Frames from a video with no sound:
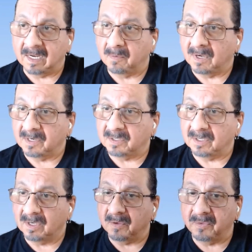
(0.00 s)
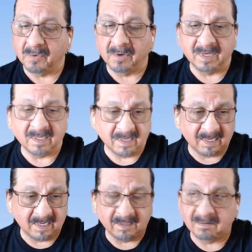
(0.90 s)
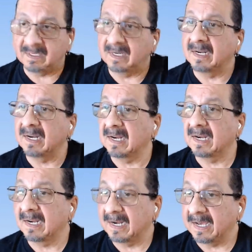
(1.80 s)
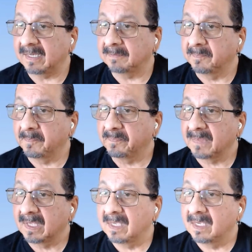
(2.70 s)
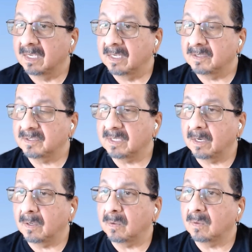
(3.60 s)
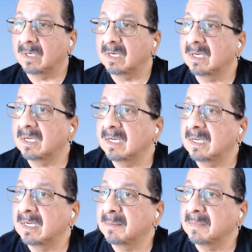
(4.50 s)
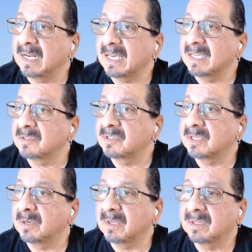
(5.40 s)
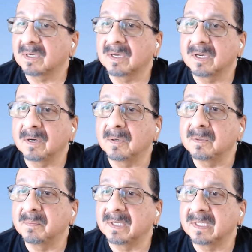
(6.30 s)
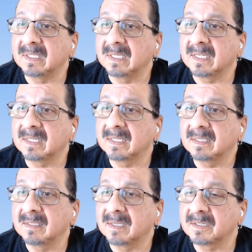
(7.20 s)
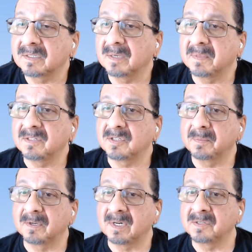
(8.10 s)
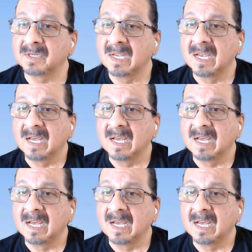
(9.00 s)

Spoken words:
I want you to go through it and da da da da da da da. So, and I can show you the code, but I think it's going to be gibberish.